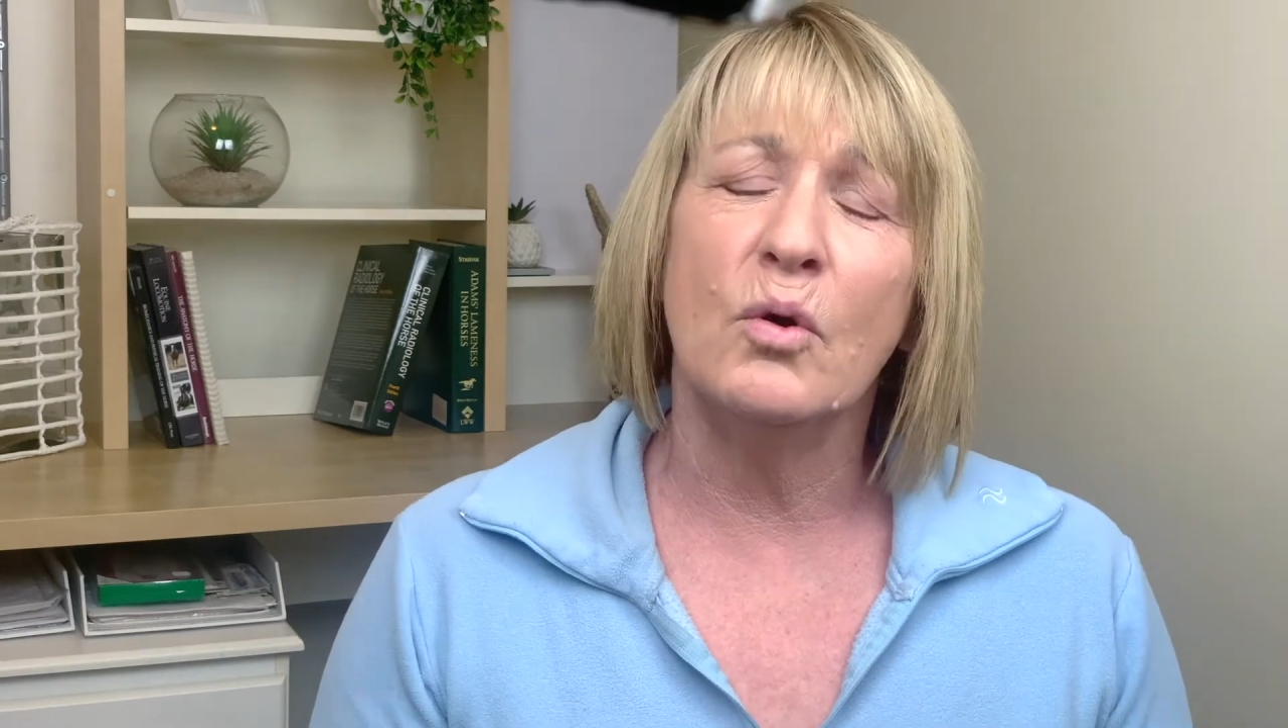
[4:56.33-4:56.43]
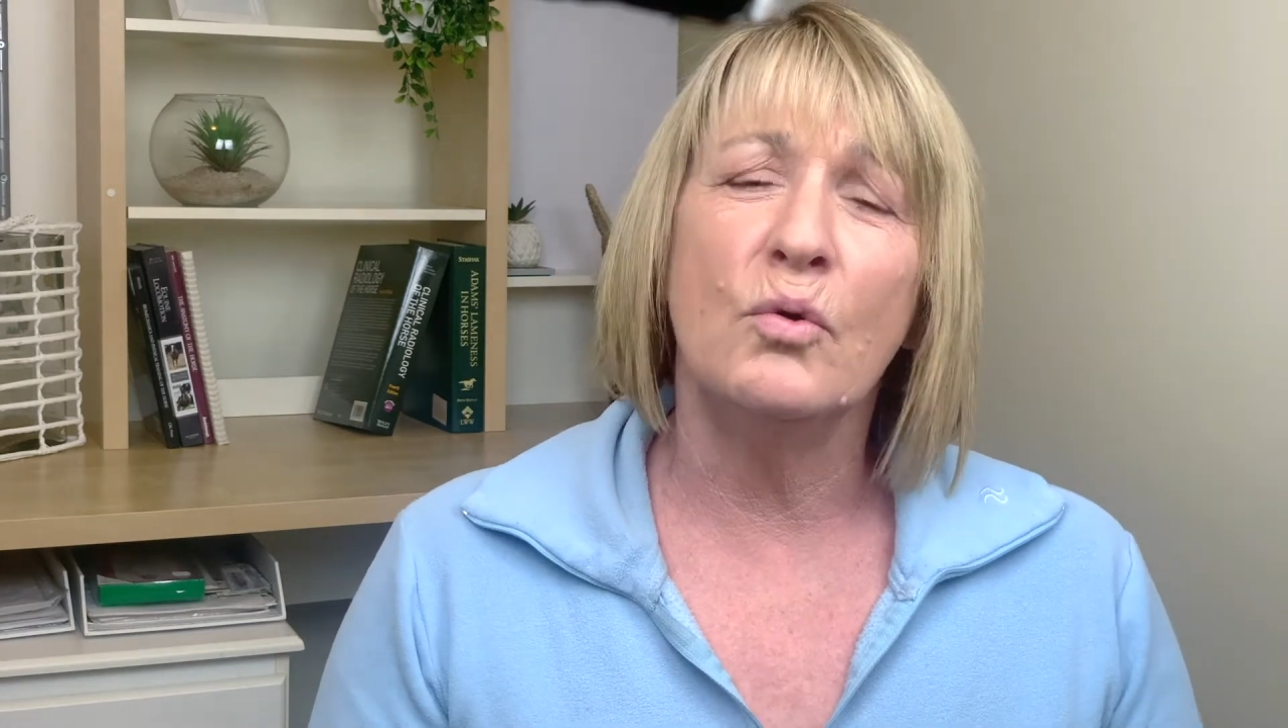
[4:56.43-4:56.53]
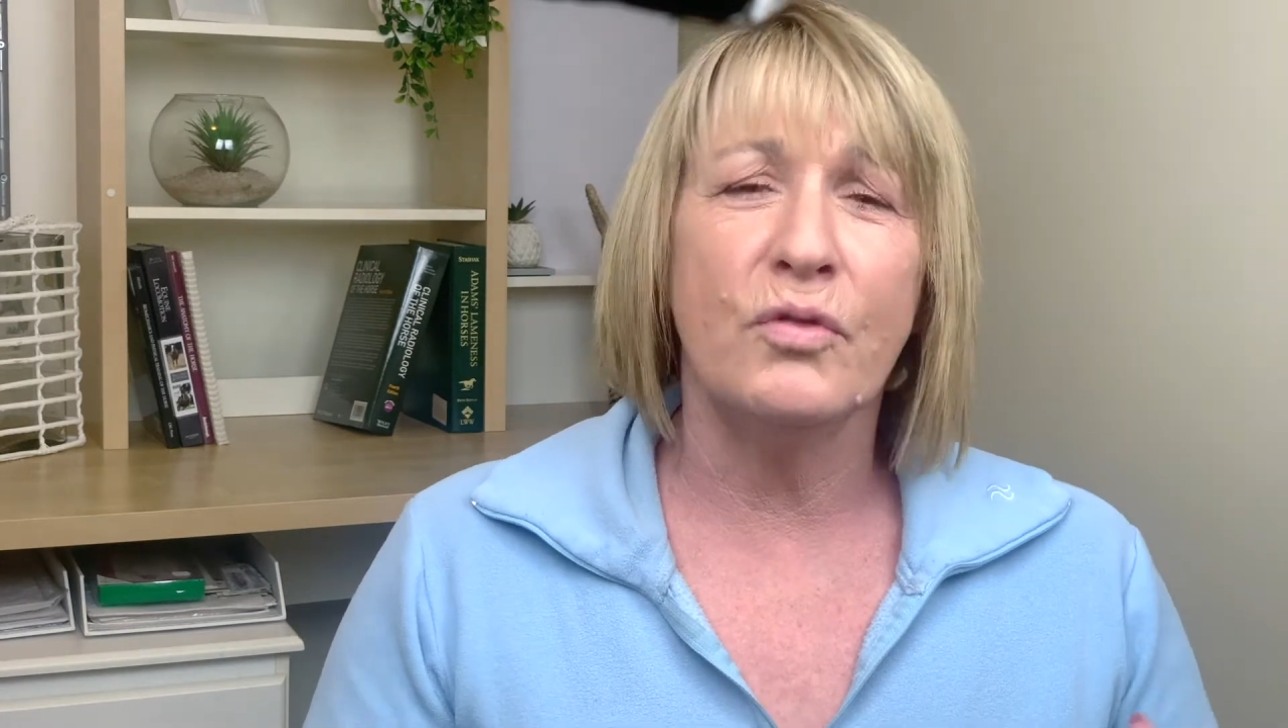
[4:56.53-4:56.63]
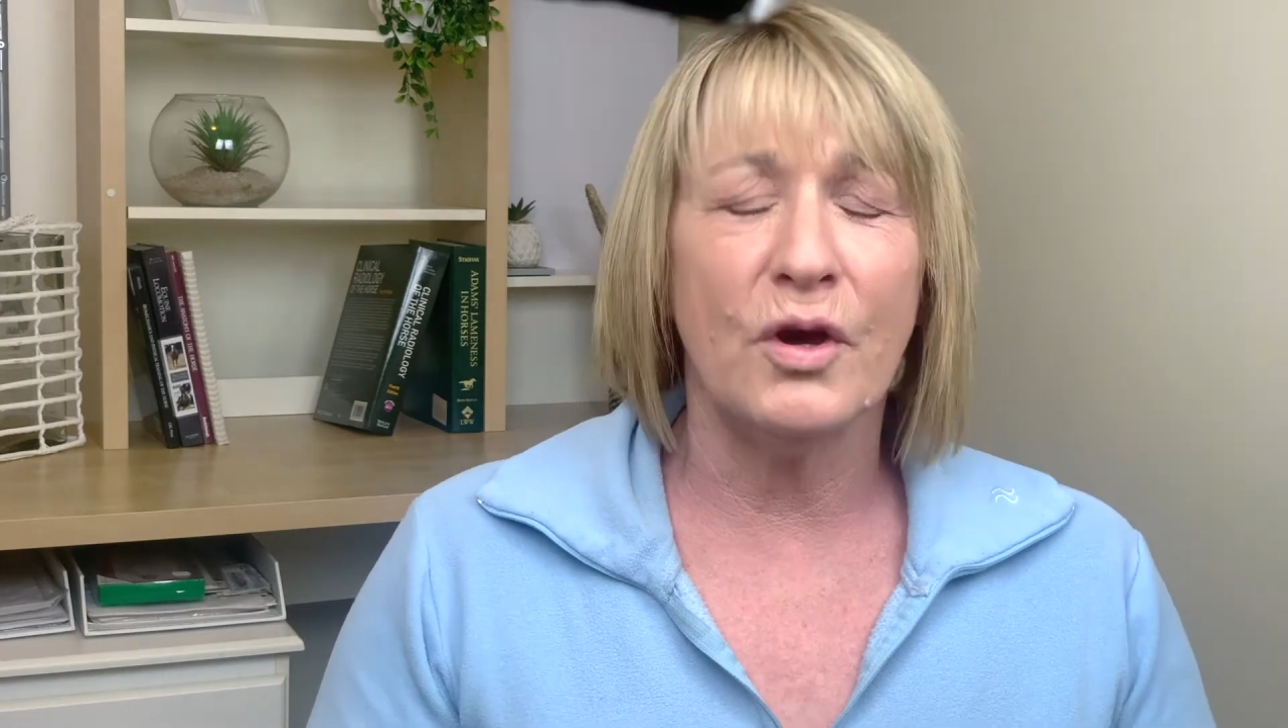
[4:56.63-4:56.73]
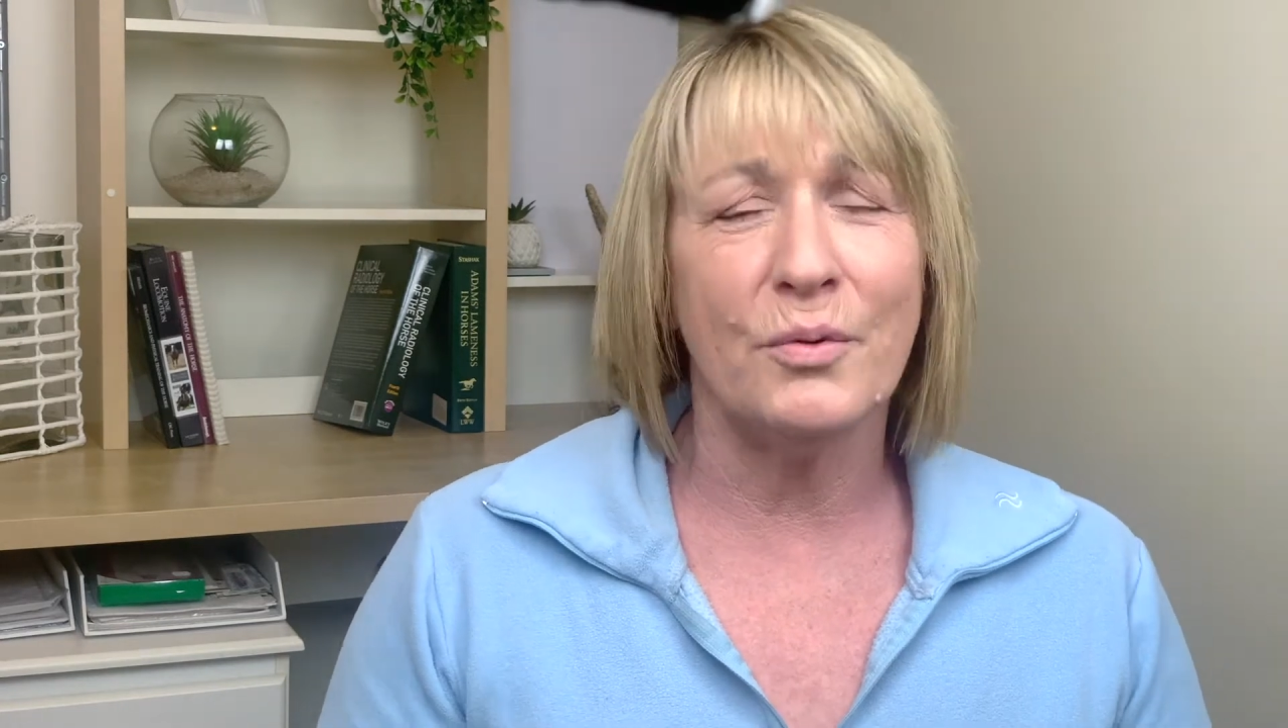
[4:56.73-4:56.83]

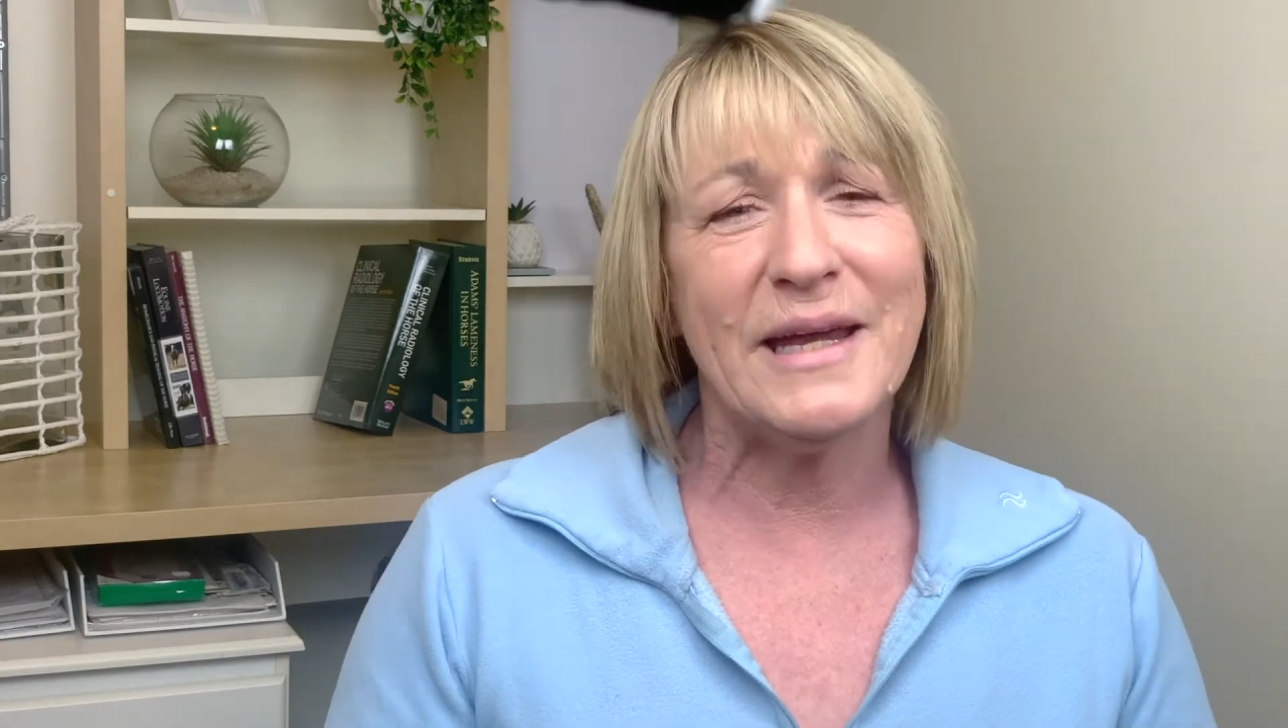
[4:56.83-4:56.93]
although